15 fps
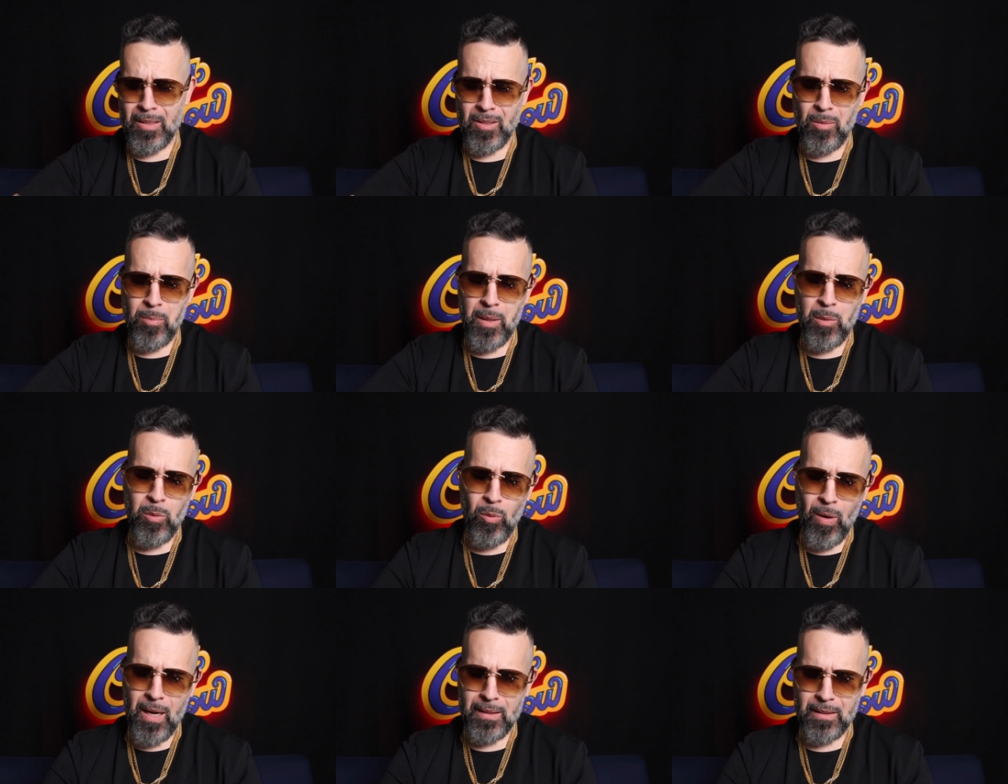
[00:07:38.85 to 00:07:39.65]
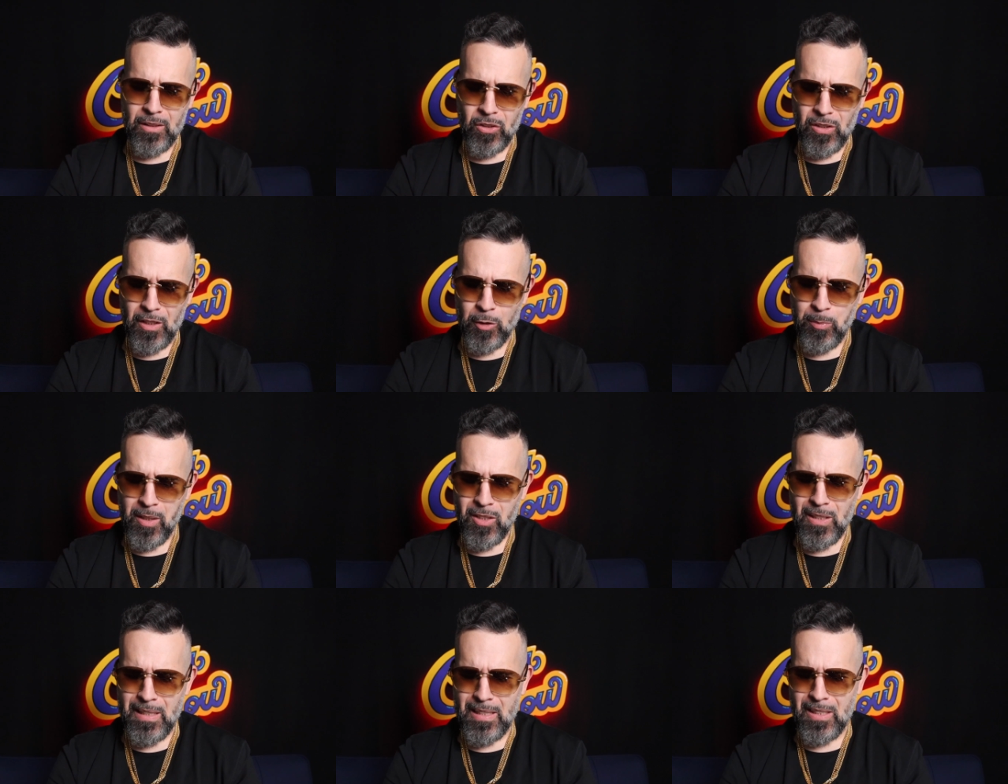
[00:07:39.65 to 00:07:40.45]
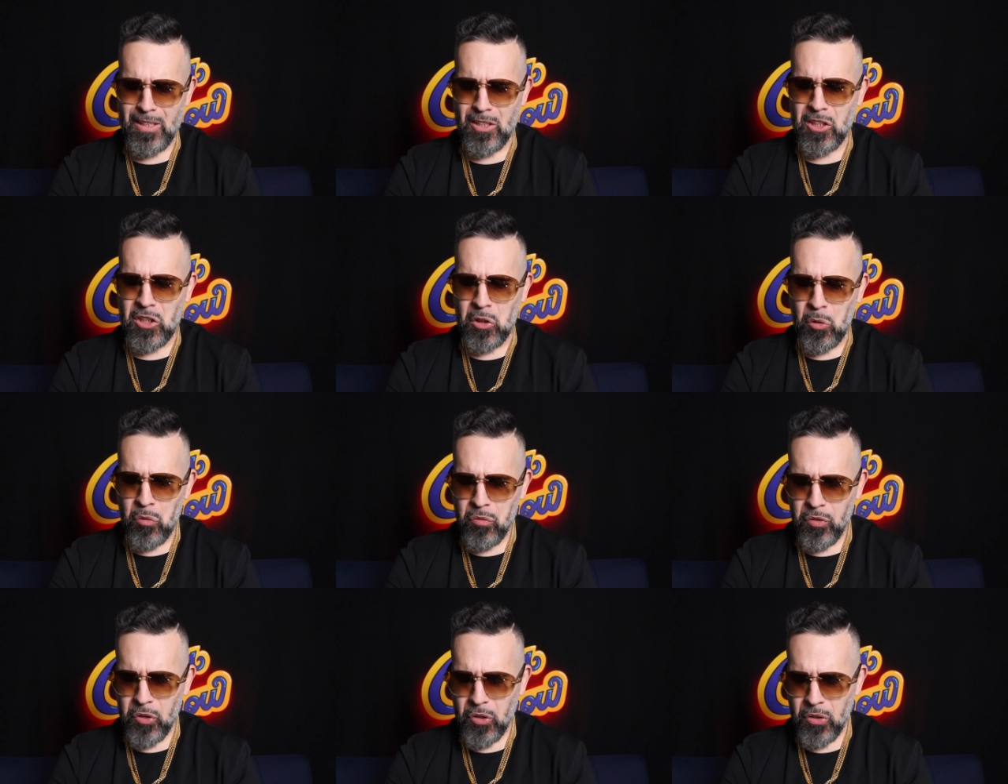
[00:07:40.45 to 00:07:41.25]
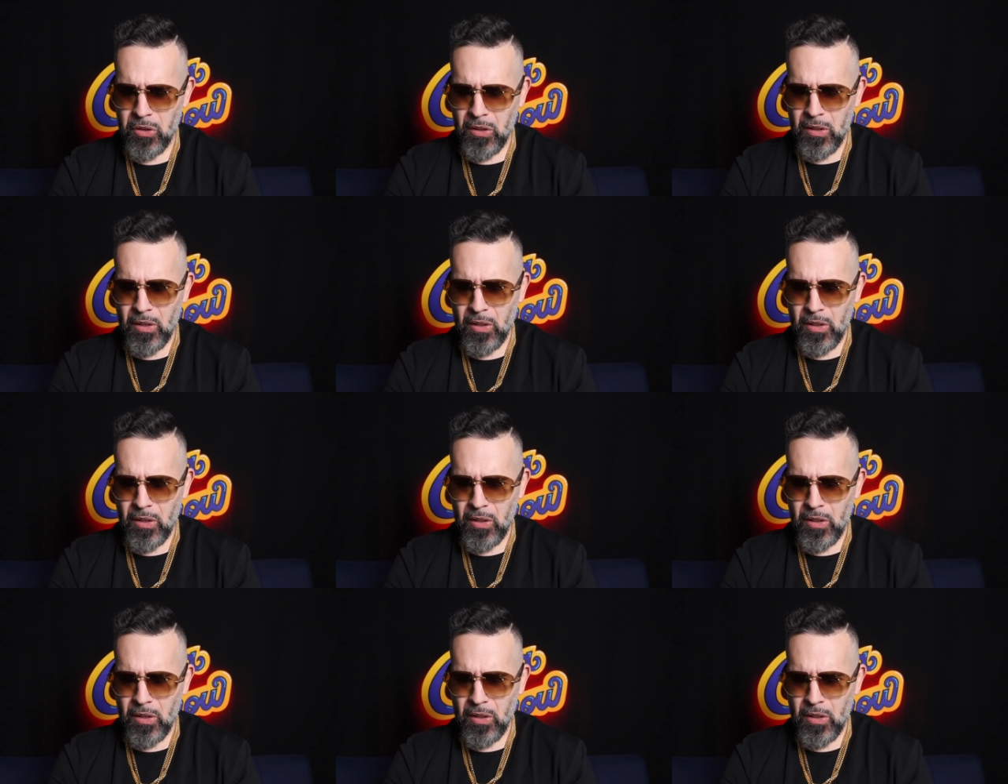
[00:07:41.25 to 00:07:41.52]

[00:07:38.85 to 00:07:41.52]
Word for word: somebody would rock this shit, especially silver